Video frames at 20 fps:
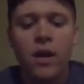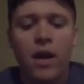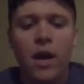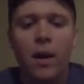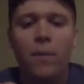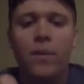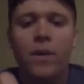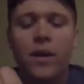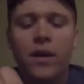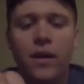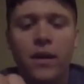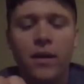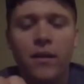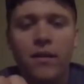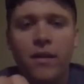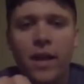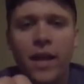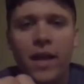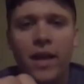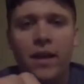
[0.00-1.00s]
I'm going to
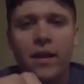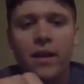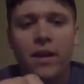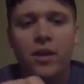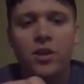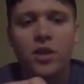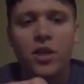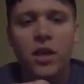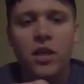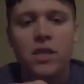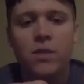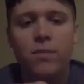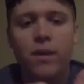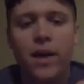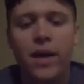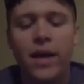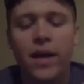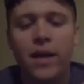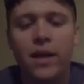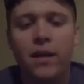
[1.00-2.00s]
then adjust
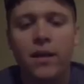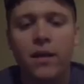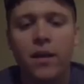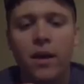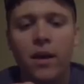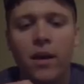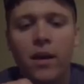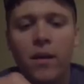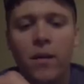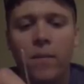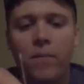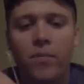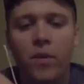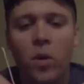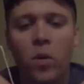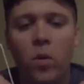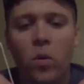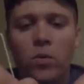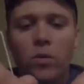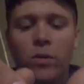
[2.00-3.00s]
my
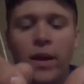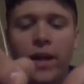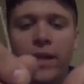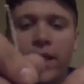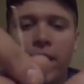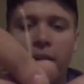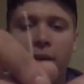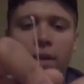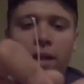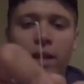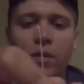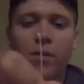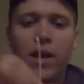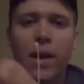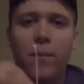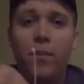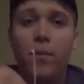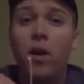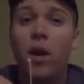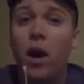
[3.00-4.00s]
hold right there and then
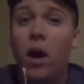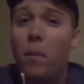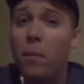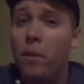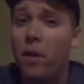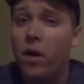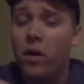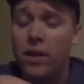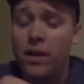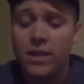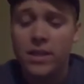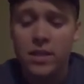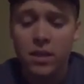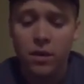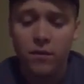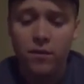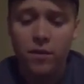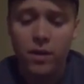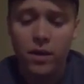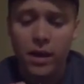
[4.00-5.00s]
wrap up on
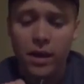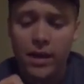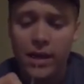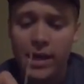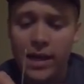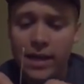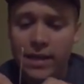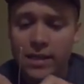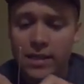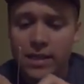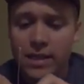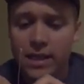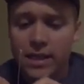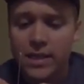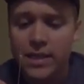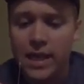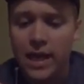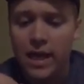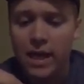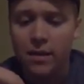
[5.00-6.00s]
itself again six
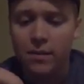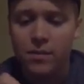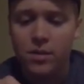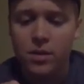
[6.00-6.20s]
times.